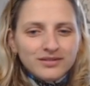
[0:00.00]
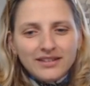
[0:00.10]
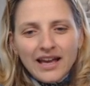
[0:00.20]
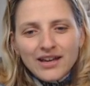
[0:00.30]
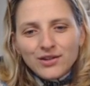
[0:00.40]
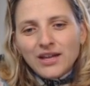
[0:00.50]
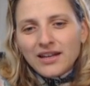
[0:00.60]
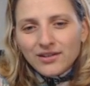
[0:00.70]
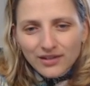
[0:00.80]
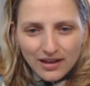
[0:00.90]
Thank
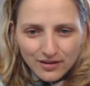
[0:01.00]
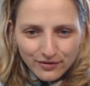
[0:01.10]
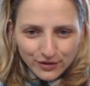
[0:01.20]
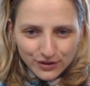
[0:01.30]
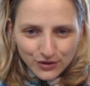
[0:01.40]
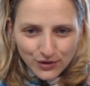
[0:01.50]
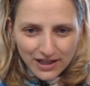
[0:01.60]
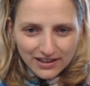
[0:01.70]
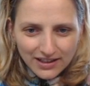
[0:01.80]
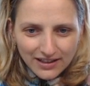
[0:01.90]
you for the
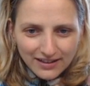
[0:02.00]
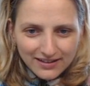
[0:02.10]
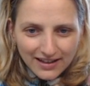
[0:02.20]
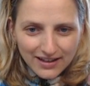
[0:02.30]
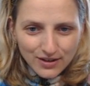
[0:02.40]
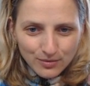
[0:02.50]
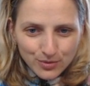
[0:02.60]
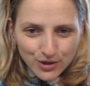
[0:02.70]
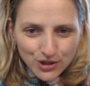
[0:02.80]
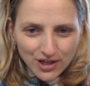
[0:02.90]
writing. Thank you,
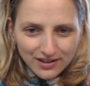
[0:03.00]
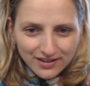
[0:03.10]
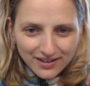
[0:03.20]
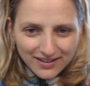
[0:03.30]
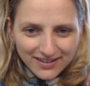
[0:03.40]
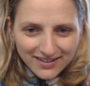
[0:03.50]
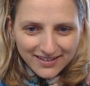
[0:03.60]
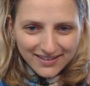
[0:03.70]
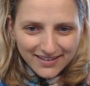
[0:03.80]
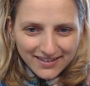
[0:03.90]
appreciate it.
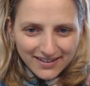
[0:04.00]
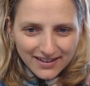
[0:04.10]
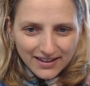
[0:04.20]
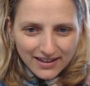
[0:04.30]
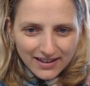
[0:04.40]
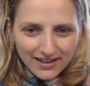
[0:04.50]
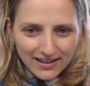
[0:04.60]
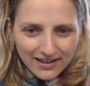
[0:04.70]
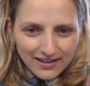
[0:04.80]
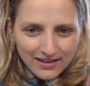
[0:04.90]

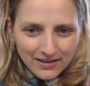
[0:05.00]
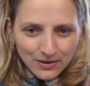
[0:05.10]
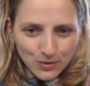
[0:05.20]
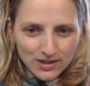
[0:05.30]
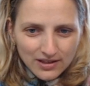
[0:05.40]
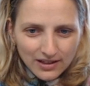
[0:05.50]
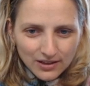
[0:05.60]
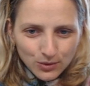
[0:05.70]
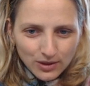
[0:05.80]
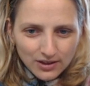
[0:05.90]
We
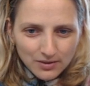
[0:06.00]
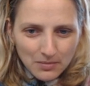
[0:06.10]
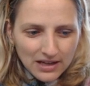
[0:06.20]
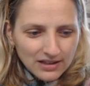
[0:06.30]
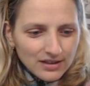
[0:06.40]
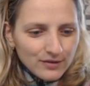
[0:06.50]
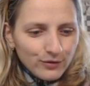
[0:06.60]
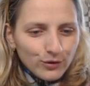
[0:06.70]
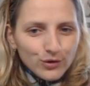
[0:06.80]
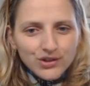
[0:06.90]
start with minus
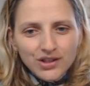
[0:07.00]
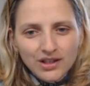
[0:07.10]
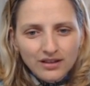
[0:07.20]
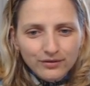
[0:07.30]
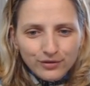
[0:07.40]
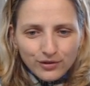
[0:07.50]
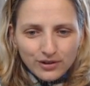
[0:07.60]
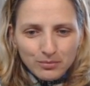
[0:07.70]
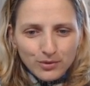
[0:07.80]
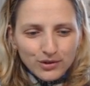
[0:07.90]
14 for the
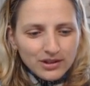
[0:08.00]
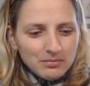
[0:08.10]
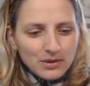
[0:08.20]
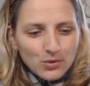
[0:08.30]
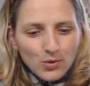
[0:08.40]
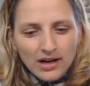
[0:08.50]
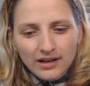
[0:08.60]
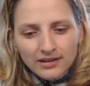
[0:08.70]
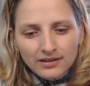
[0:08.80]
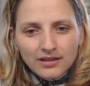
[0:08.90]
board number
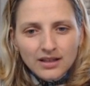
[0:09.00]
1.